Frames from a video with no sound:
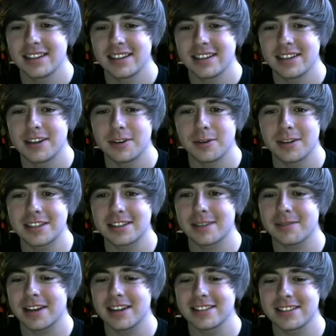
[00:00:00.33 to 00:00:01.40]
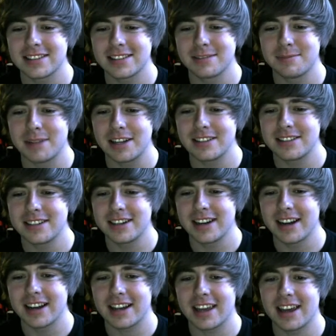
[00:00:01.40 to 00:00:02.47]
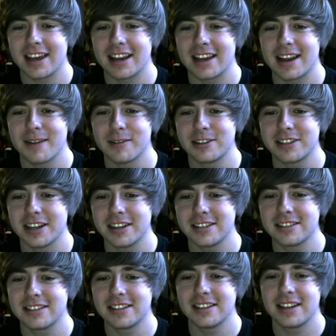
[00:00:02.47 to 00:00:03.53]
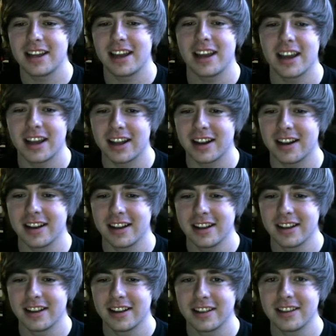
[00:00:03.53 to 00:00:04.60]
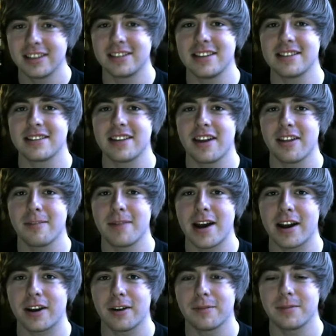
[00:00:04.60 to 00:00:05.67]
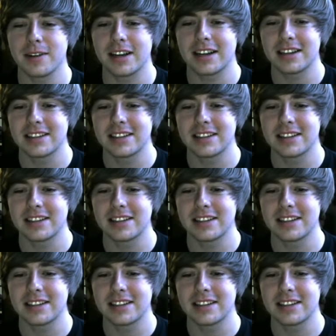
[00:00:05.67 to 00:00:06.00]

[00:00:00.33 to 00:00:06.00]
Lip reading: Yo, what's up guys? This is Bless here, aka Cameron Chellerson, and this is another pack opening.